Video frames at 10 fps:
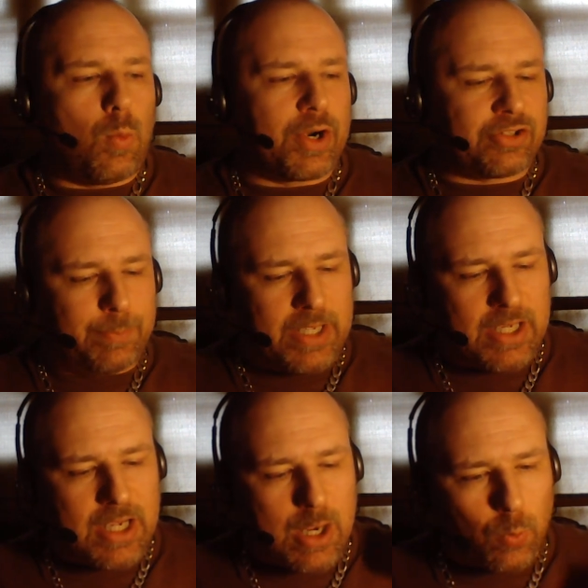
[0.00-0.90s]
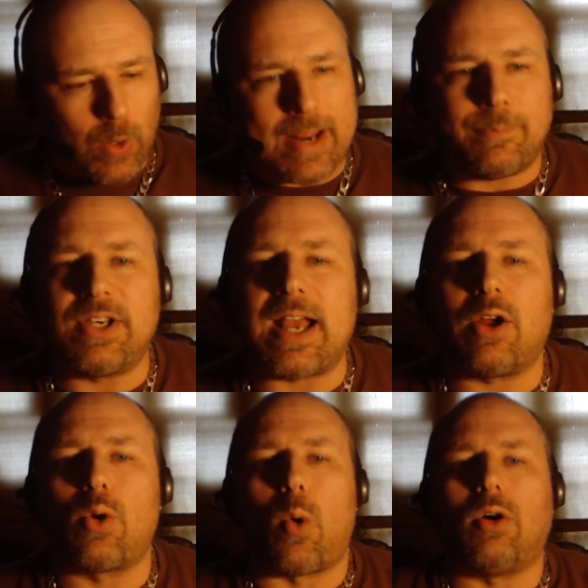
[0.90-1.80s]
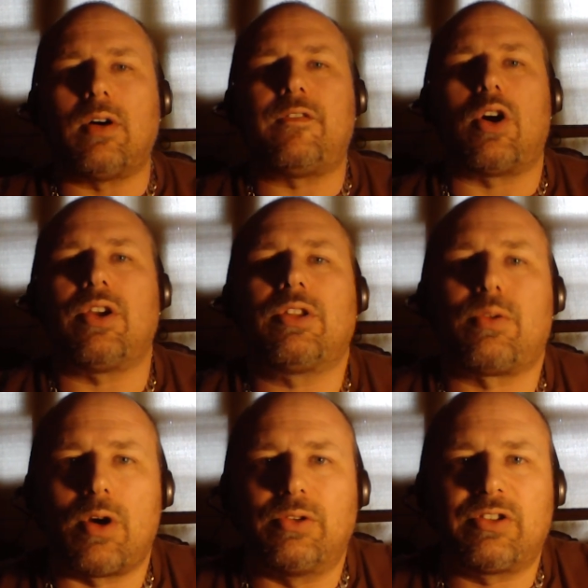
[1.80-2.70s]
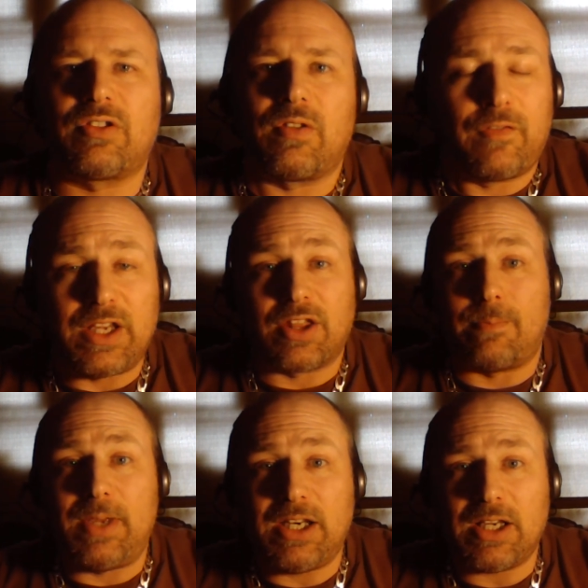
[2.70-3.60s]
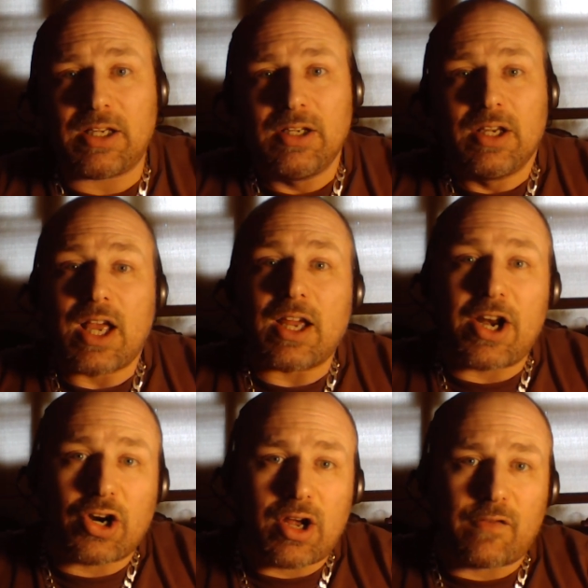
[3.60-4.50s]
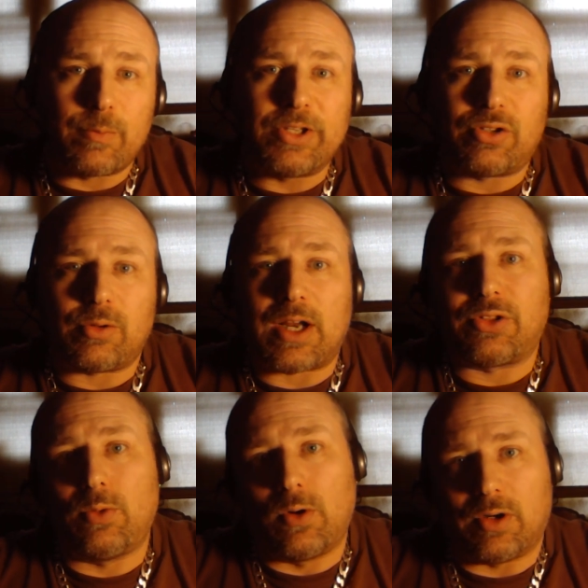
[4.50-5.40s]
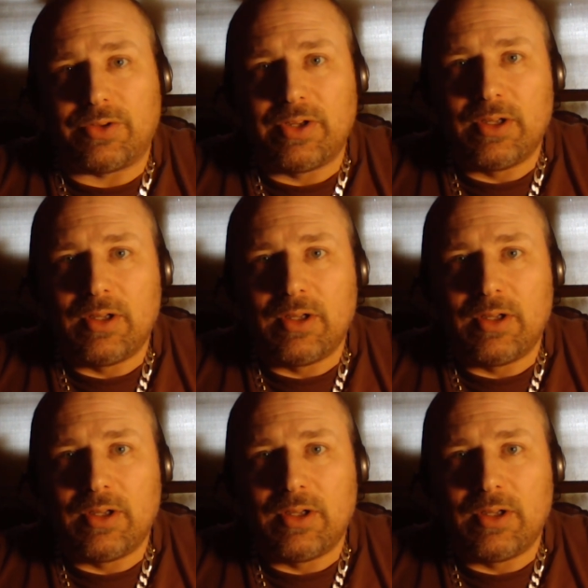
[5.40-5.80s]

what is being rammed down all of our throats via the media and our governments throughout the world.